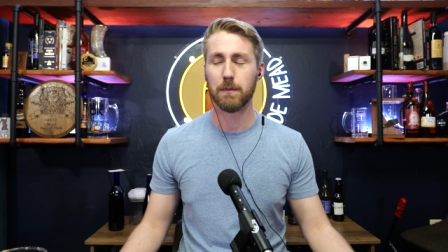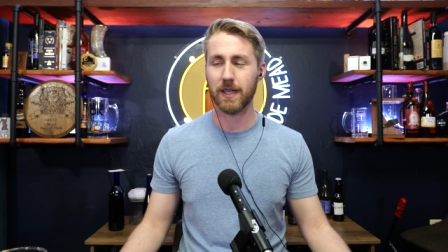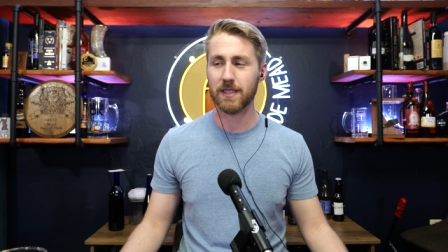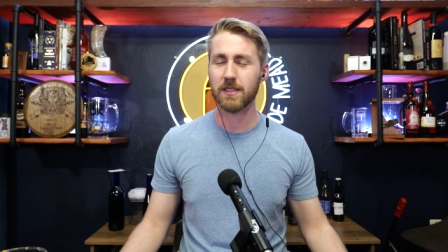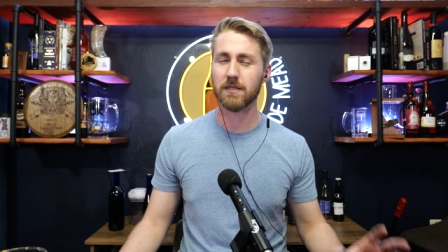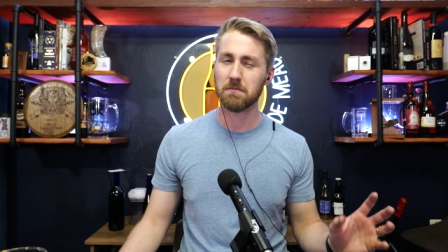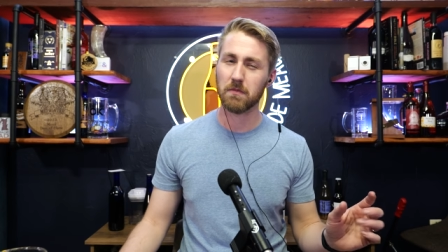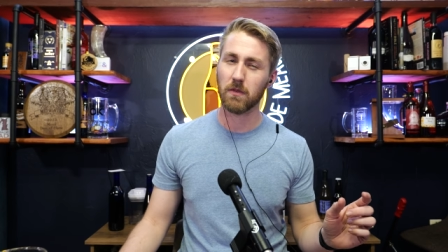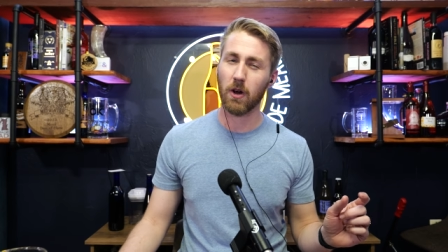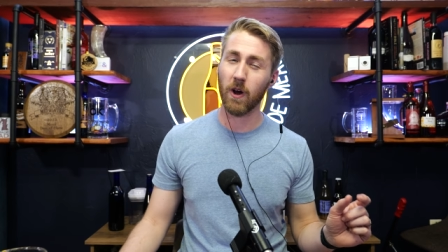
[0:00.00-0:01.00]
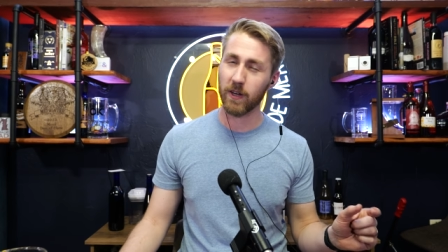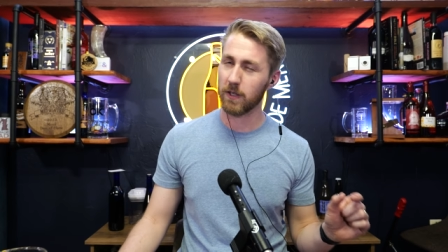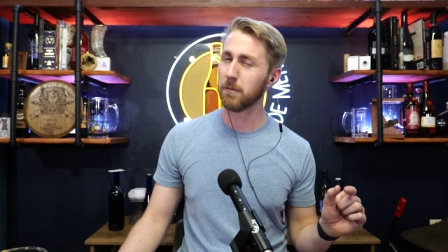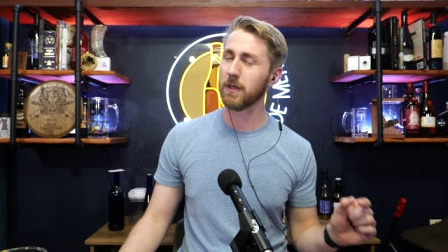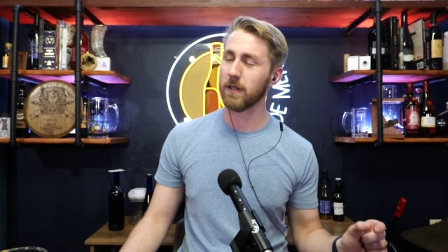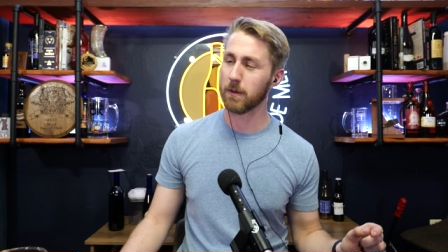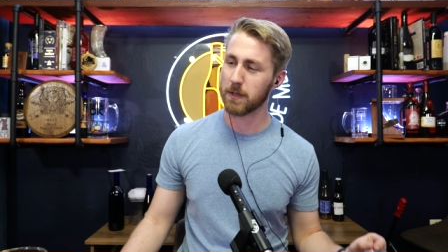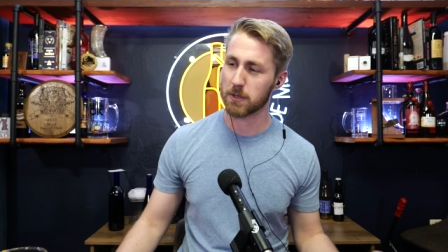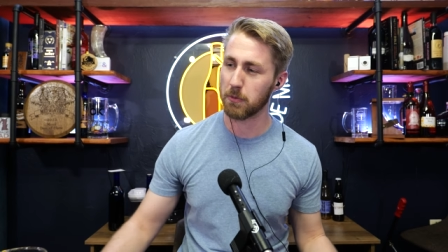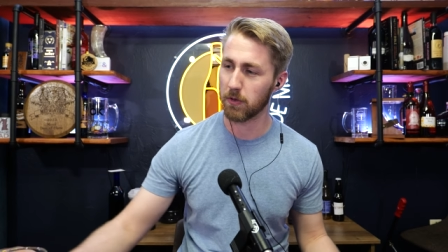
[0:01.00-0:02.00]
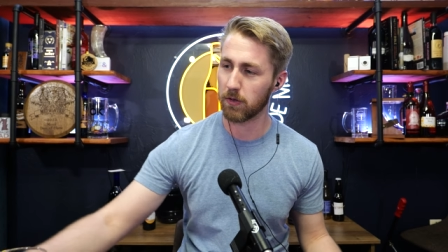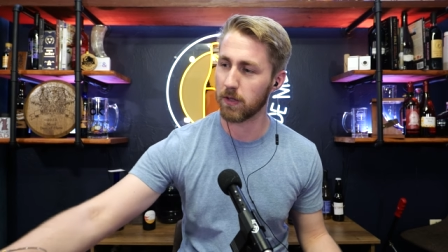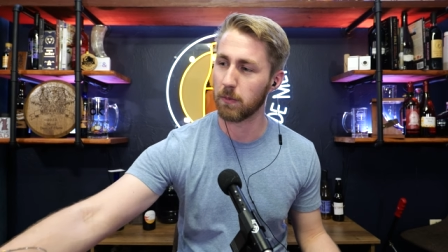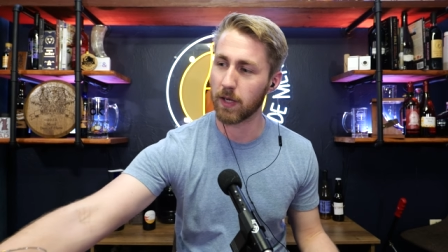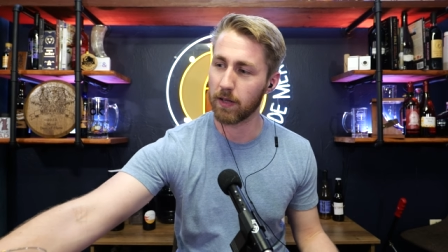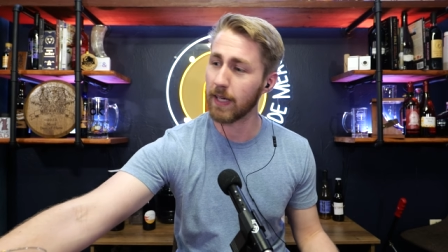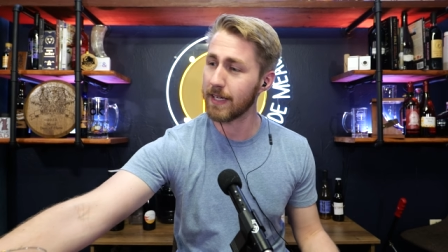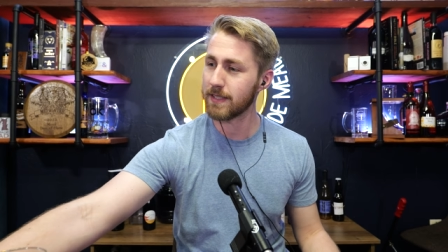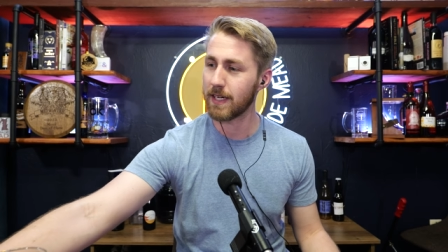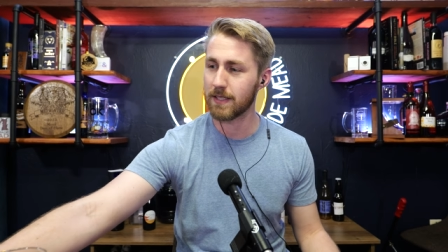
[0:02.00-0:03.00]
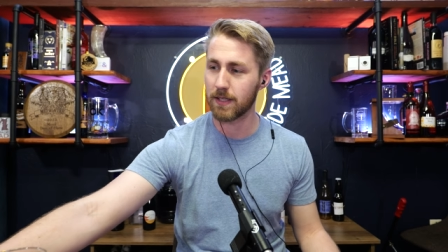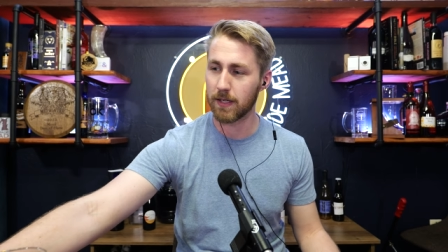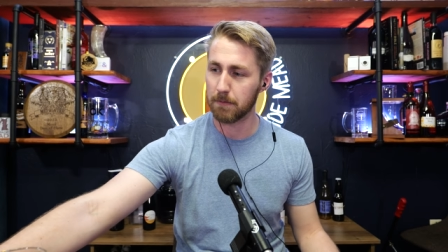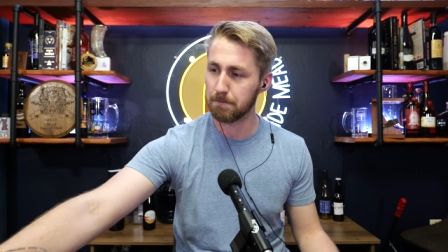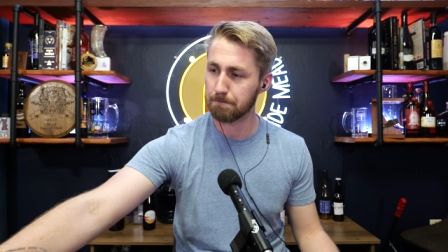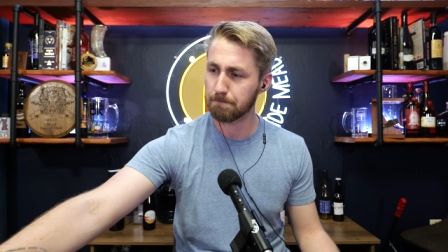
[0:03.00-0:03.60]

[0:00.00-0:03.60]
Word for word: But it's arguably a little bit smoother than when I last tasted it.